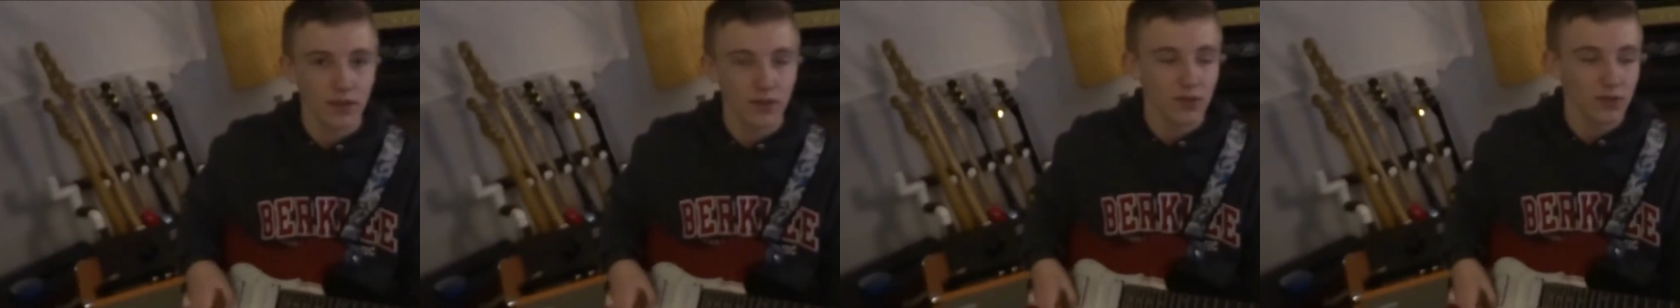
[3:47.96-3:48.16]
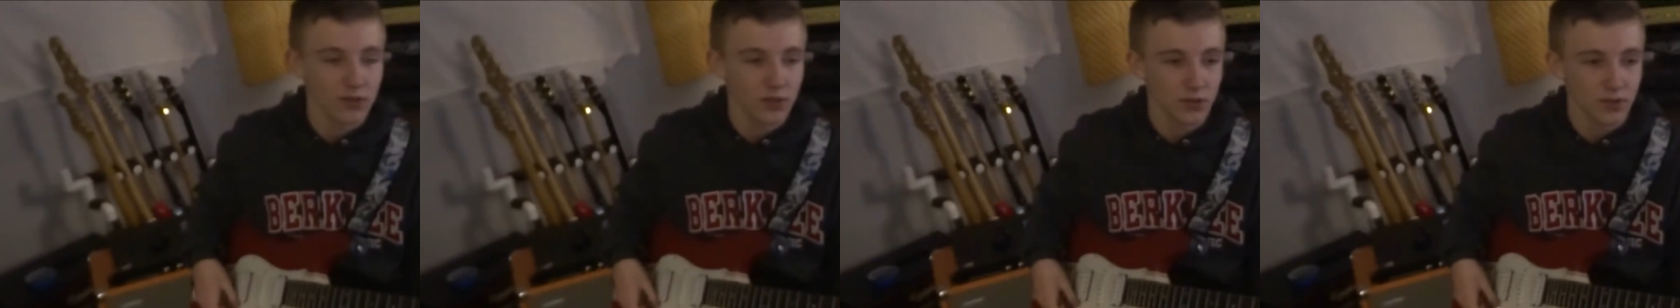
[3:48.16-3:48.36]

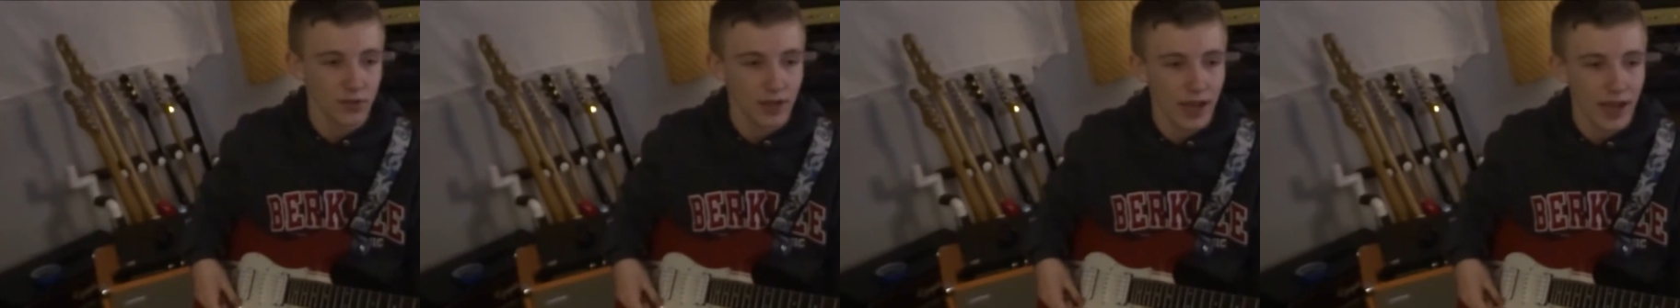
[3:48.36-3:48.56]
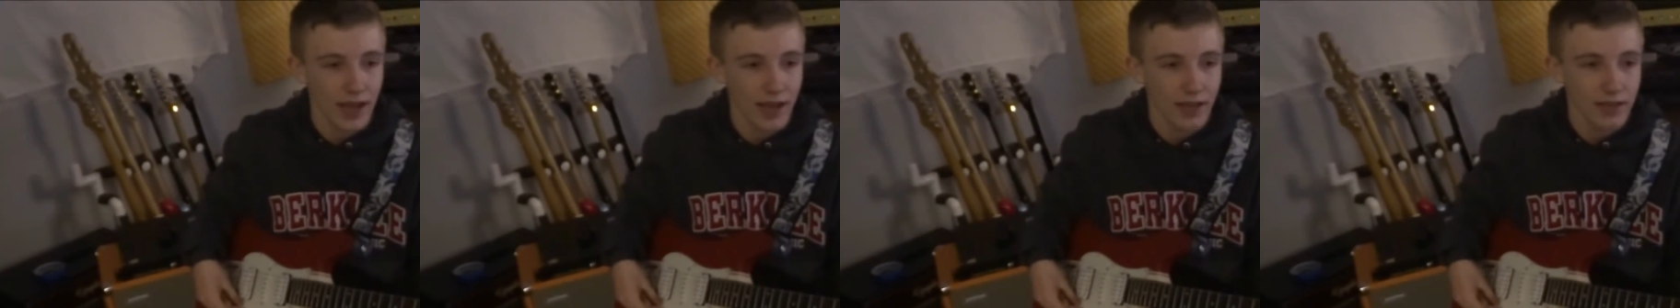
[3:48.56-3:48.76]
also
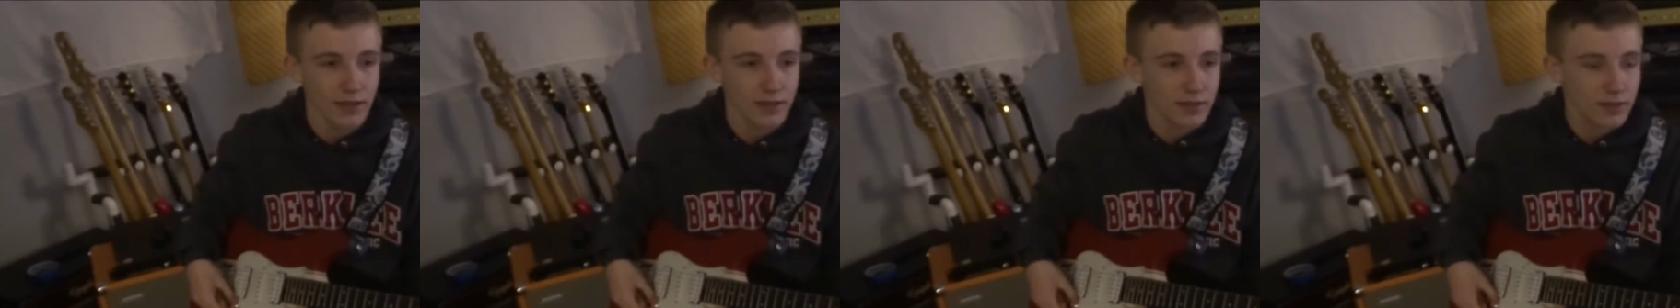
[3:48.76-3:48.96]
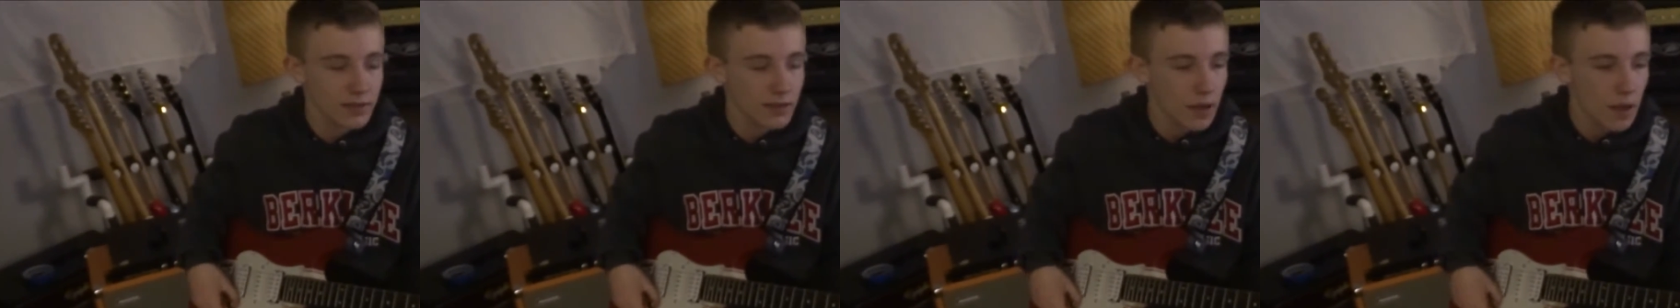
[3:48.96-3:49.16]

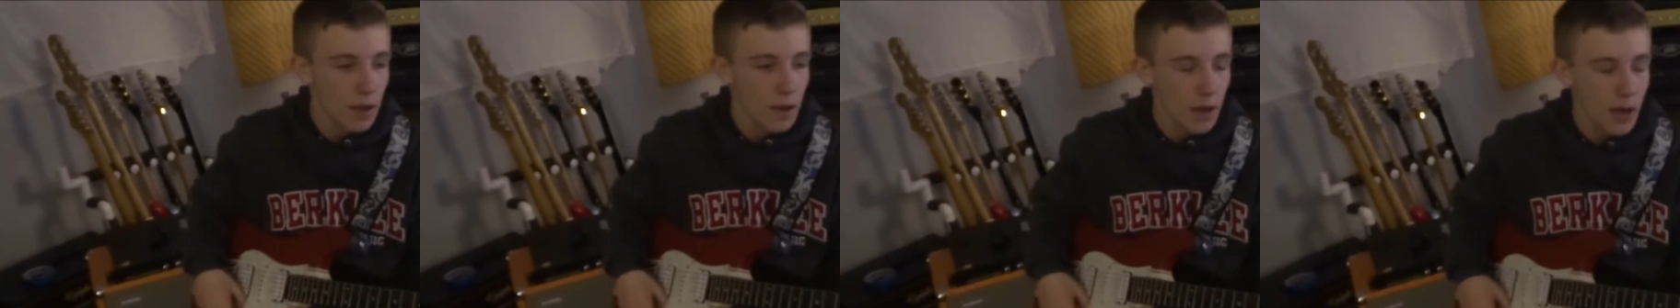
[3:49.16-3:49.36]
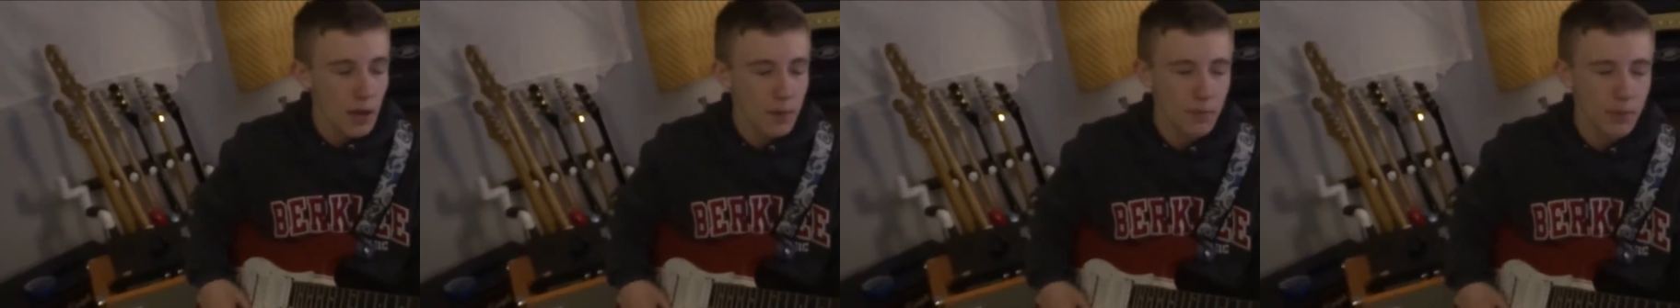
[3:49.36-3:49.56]
adds
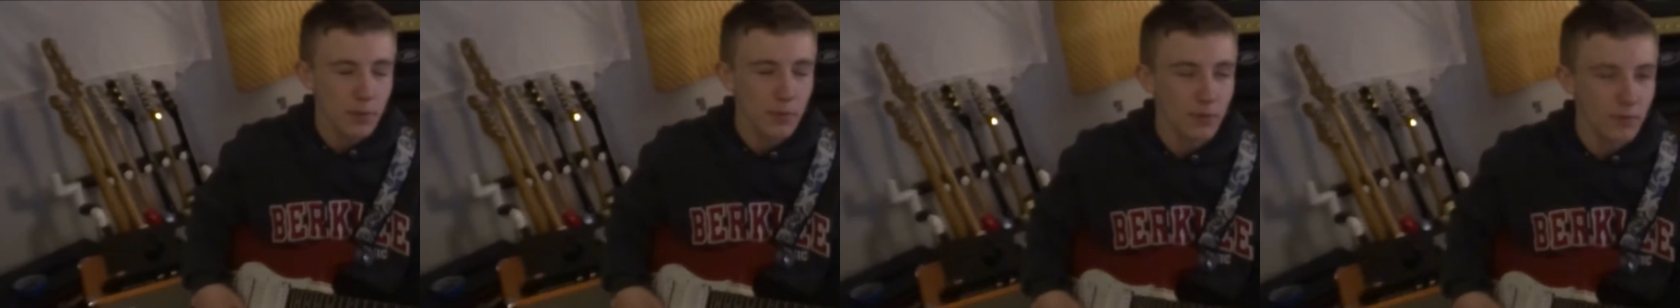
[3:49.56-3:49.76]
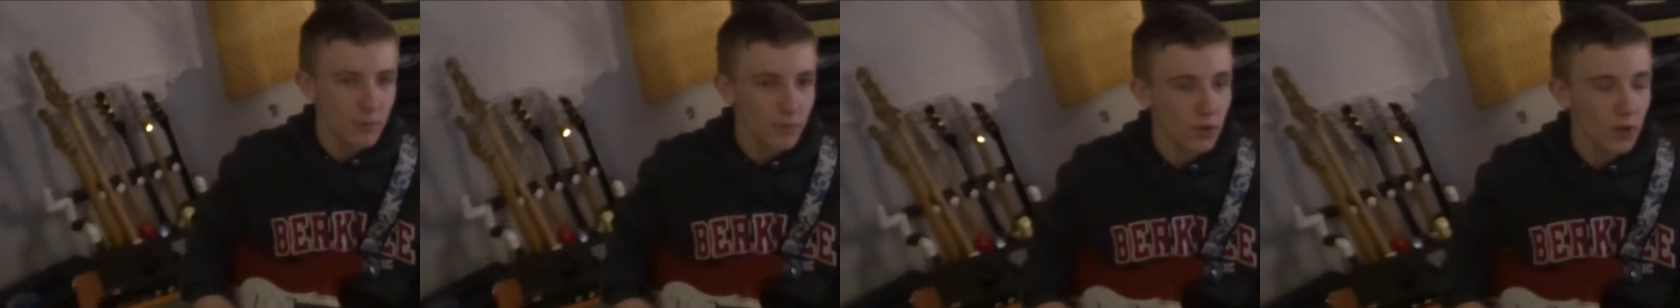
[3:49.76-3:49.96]
a bit
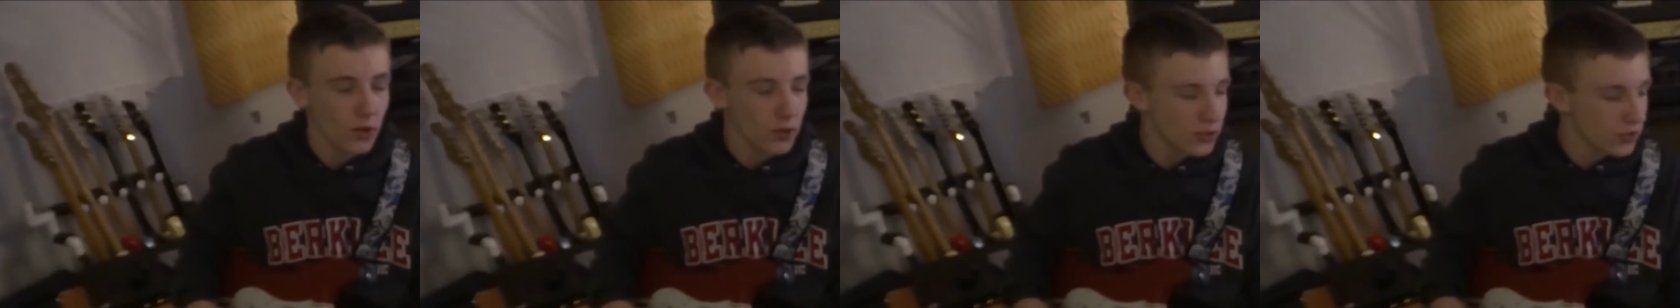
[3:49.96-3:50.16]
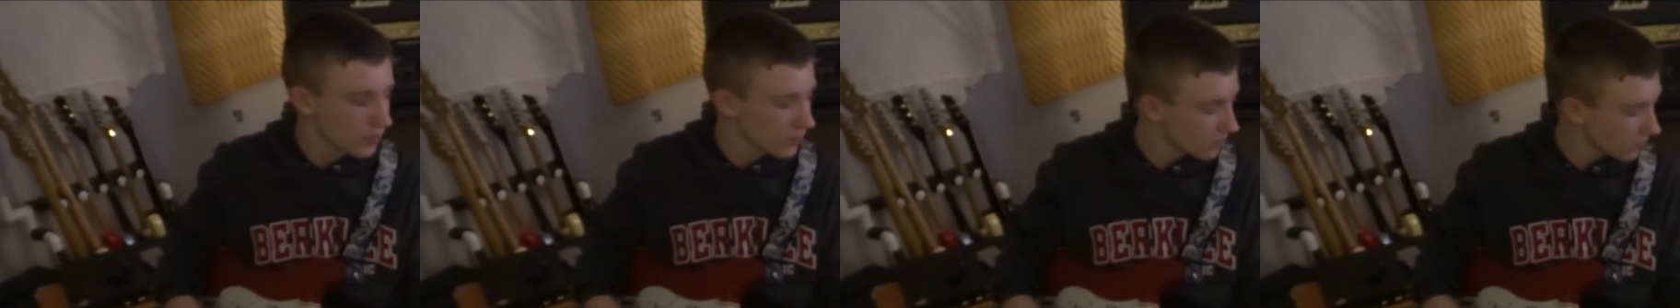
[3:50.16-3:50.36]
more
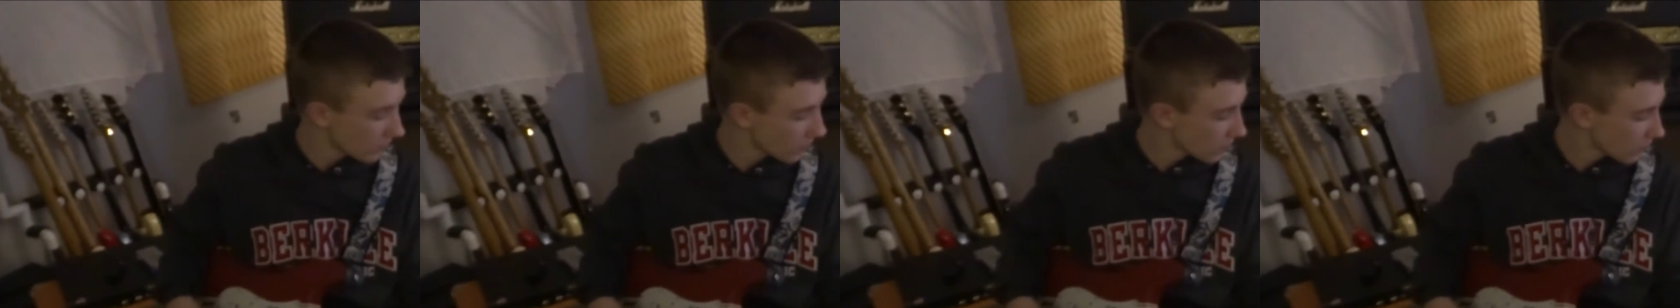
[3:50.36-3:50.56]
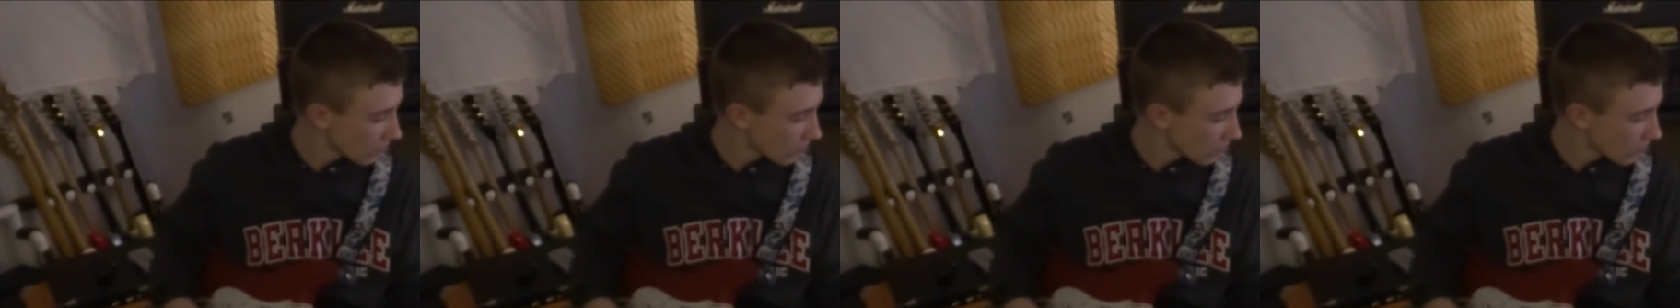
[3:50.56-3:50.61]
volume.